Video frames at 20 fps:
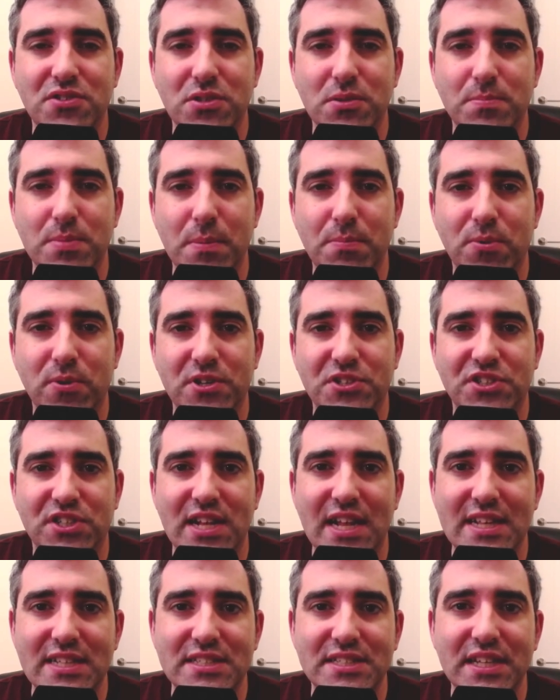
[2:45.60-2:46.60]
into
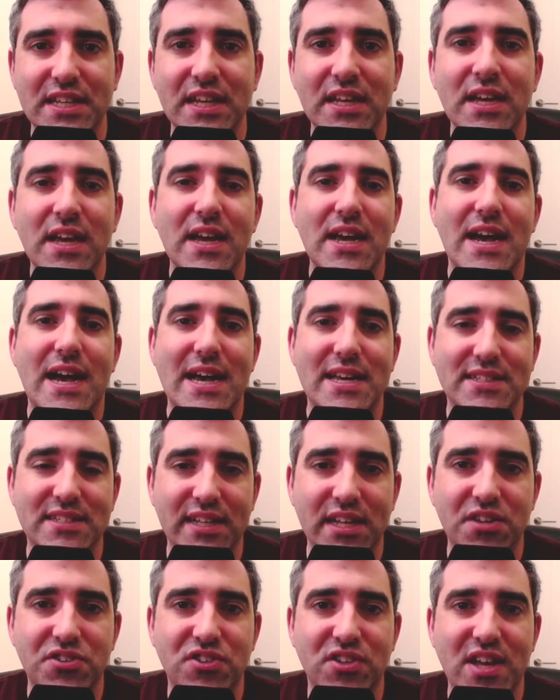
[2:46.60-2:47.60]
proportionality as
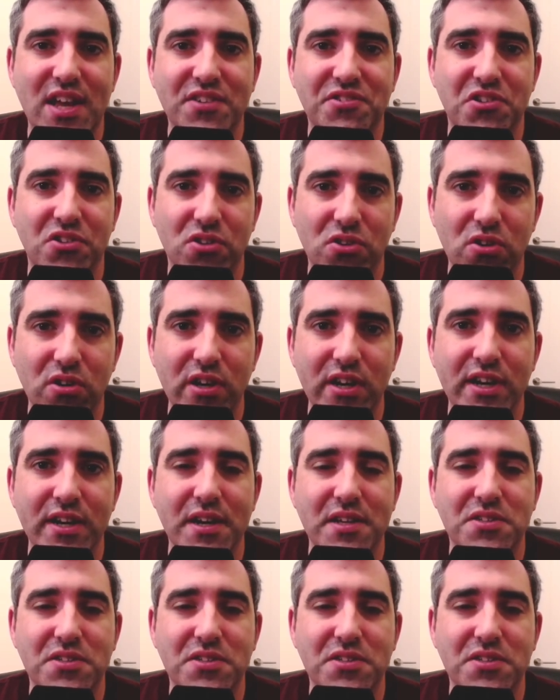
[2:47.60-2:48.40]
an international lawyer.